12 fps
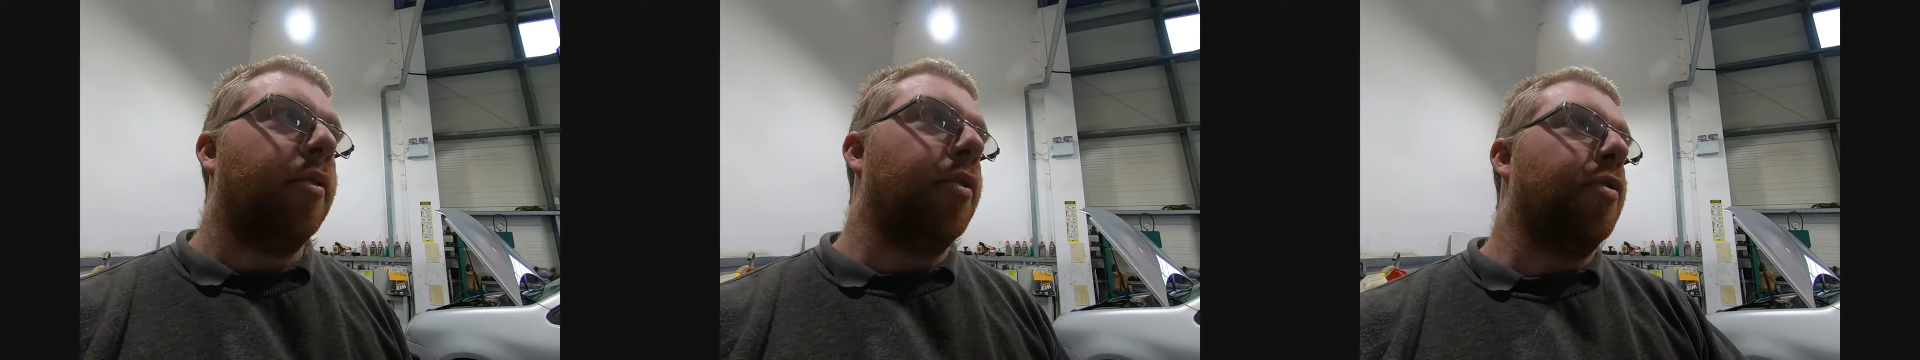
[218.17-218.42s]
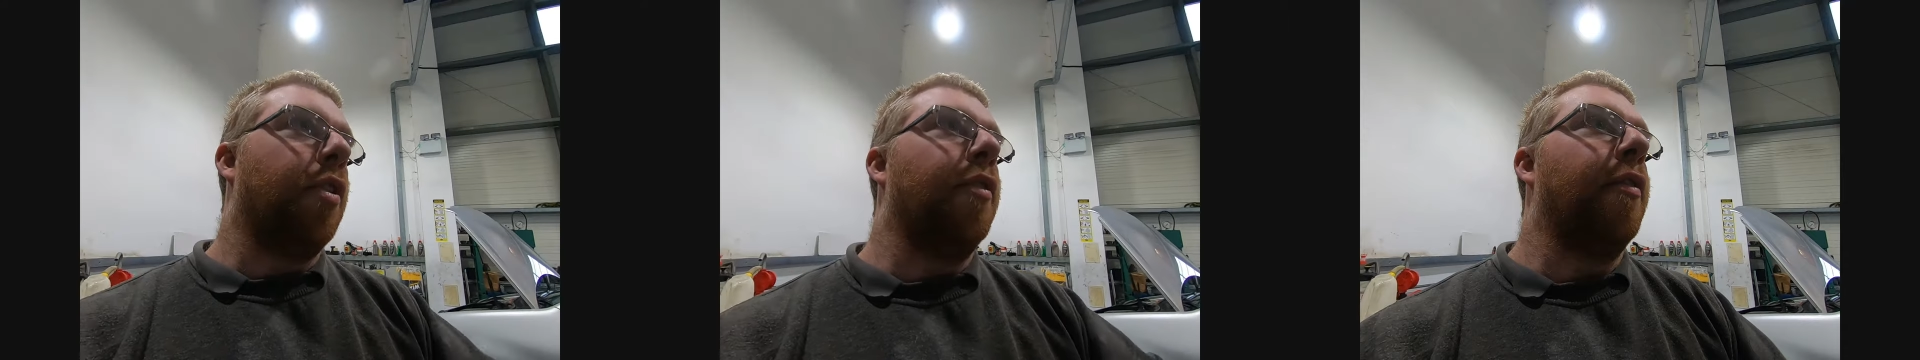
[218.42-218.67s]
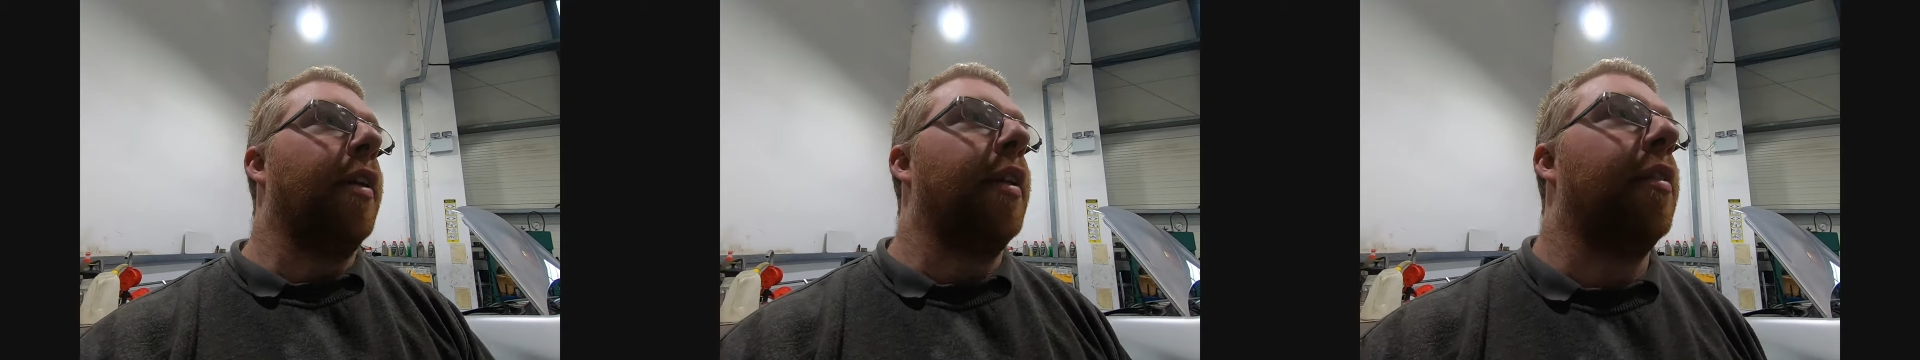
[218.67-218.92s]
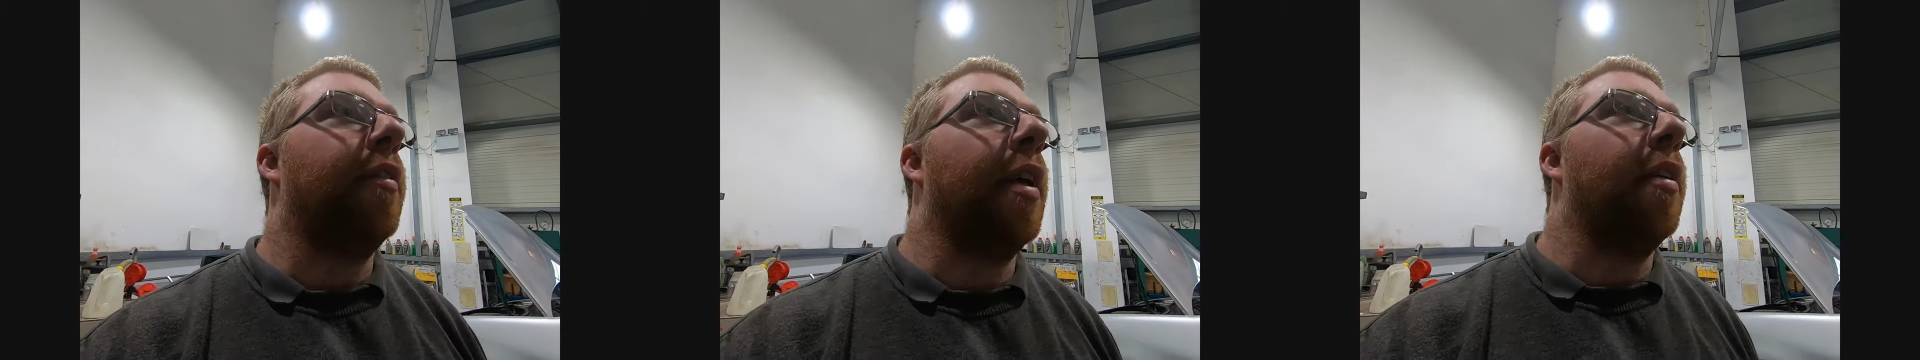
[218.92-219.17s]
just drove it around
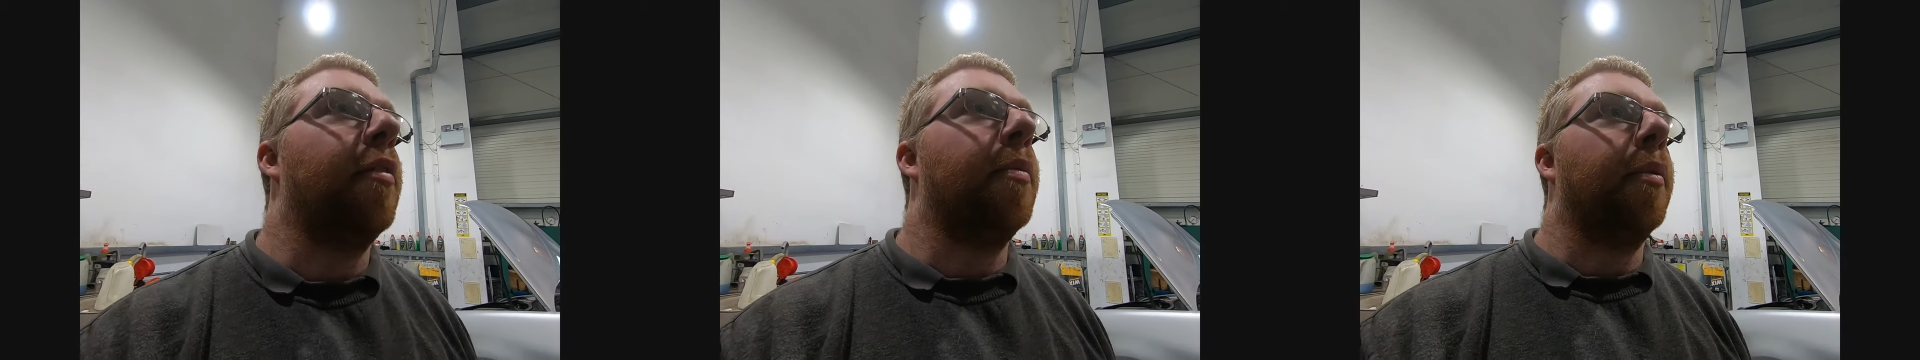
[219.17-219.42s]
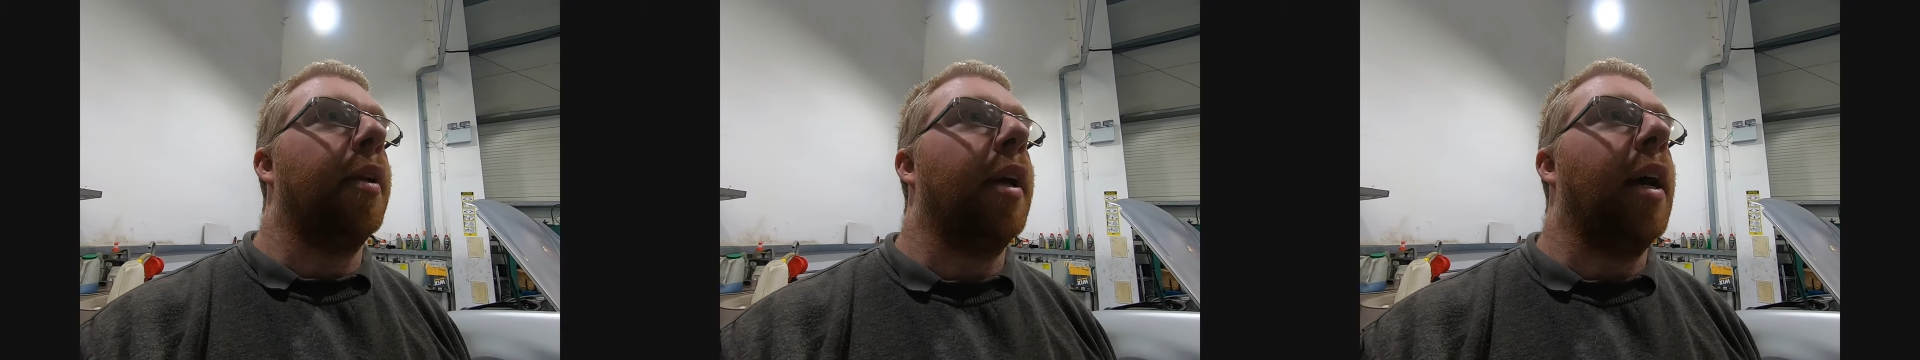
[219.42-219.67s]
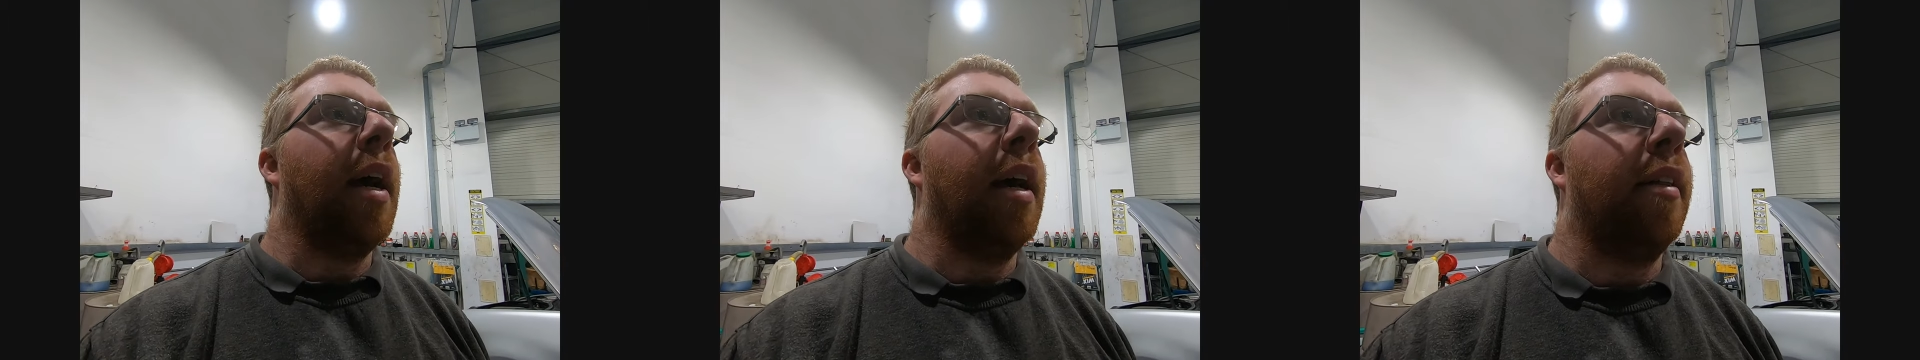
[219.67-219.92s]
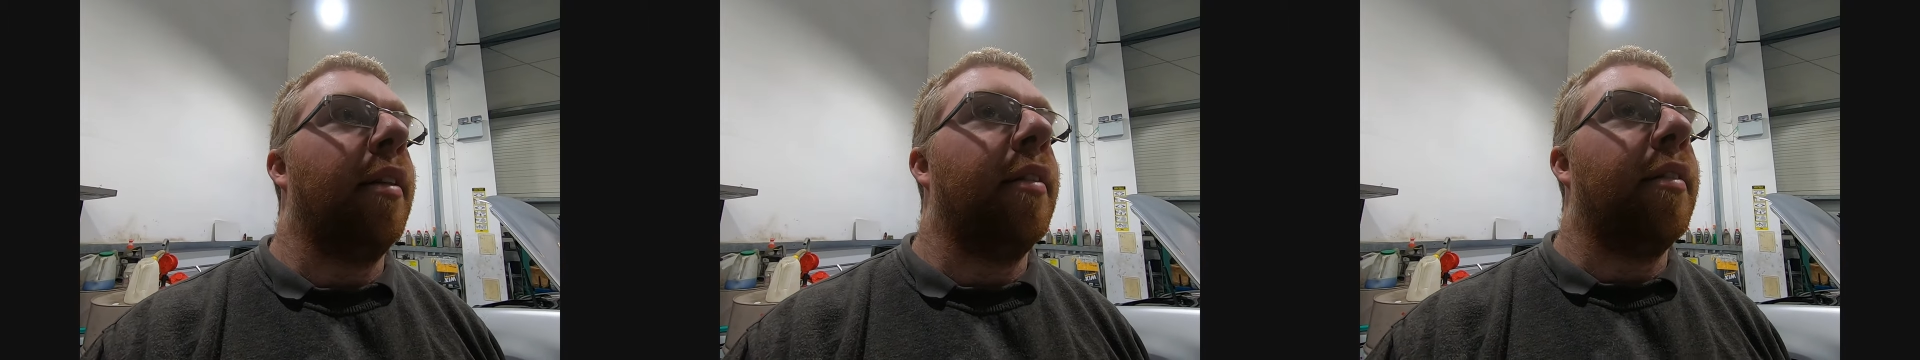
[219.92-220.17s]
the estate this morning,
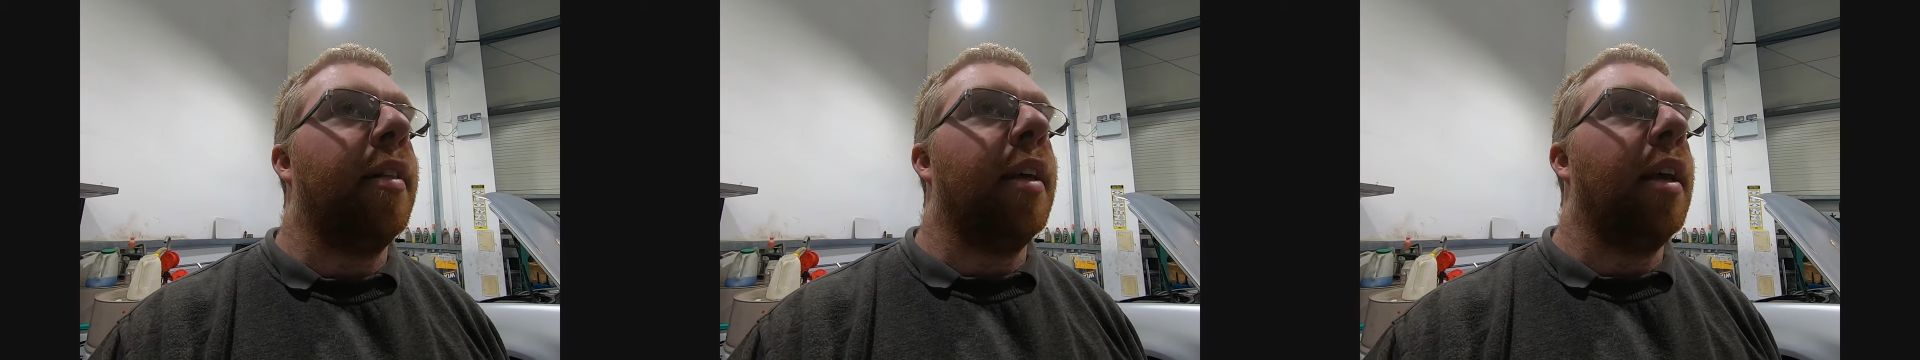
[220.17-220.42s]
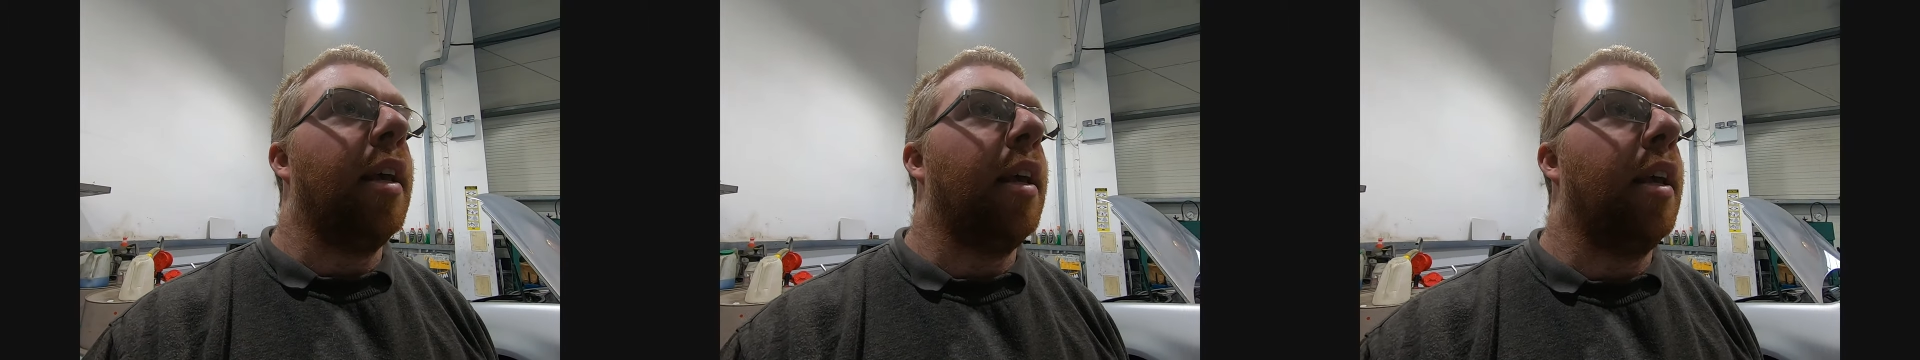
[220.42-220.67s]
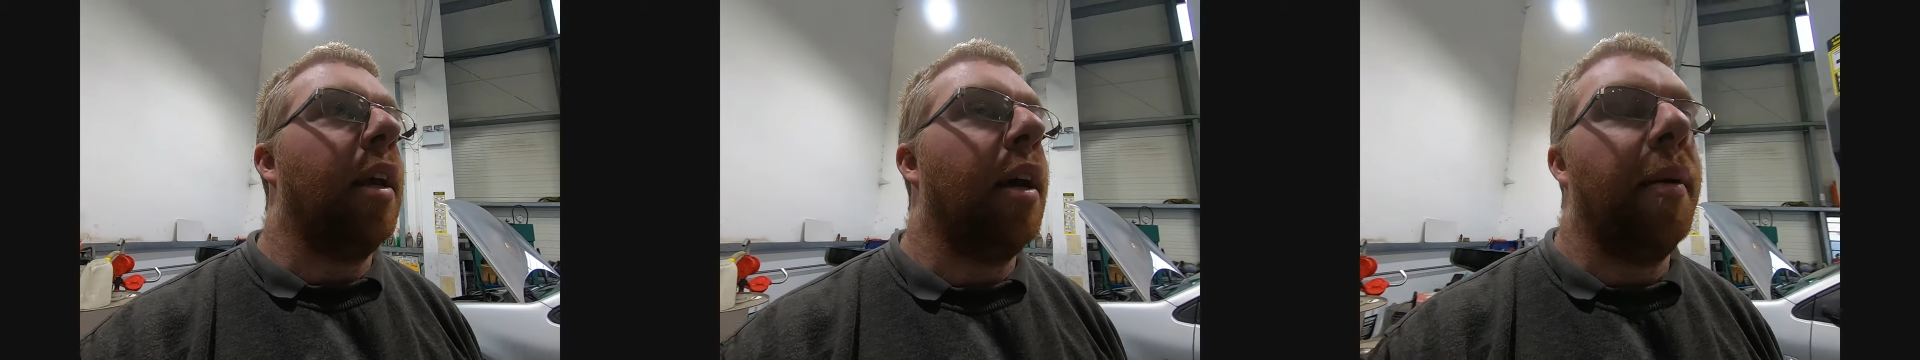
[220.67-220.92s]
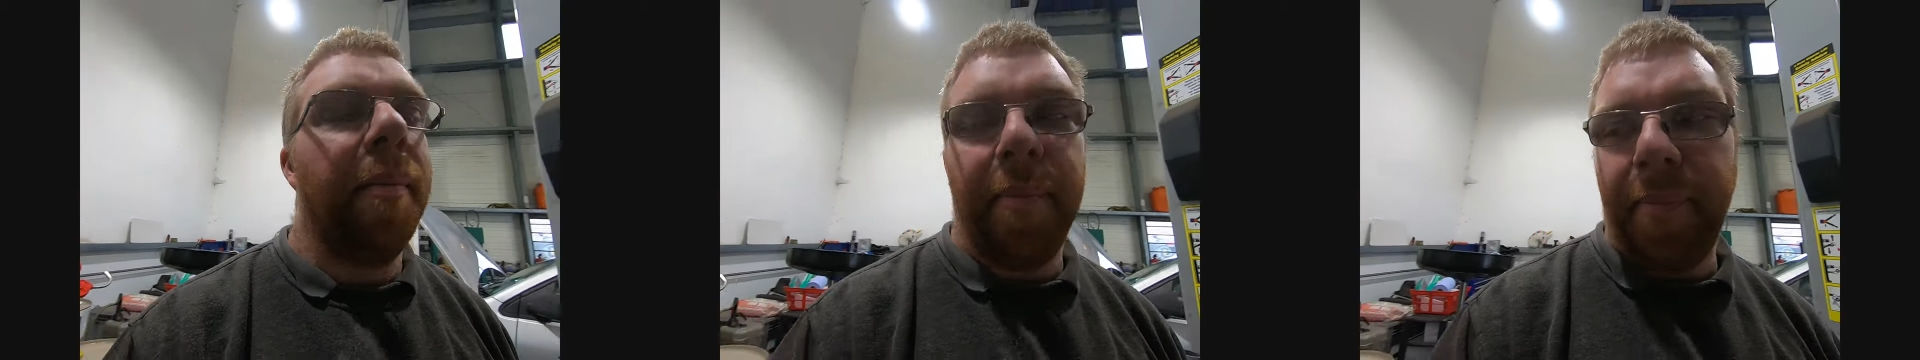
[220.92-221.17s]
and
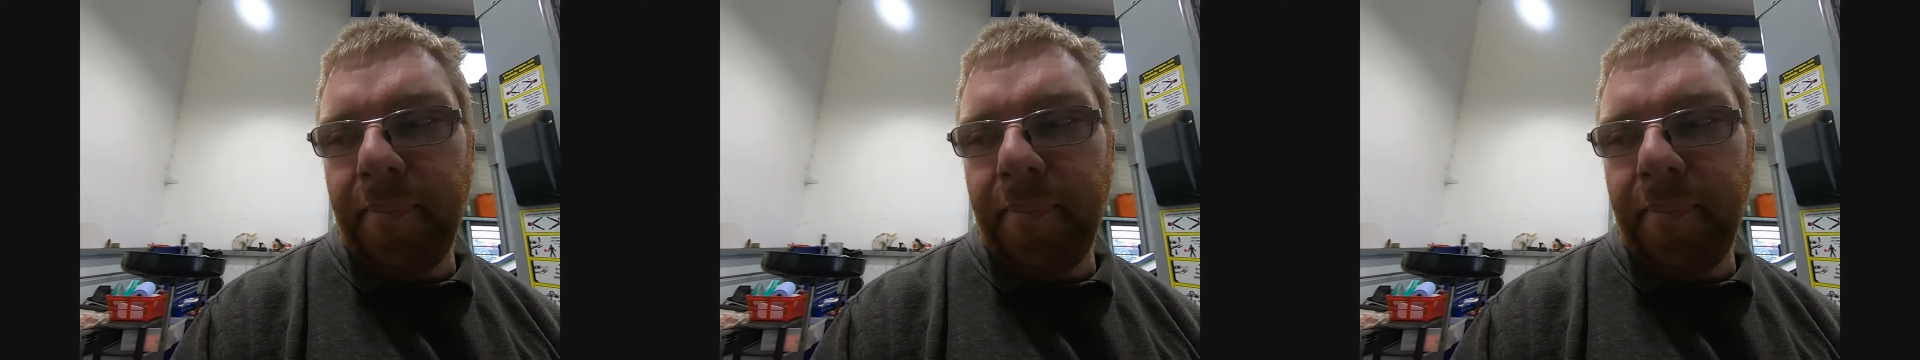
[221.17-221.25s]
the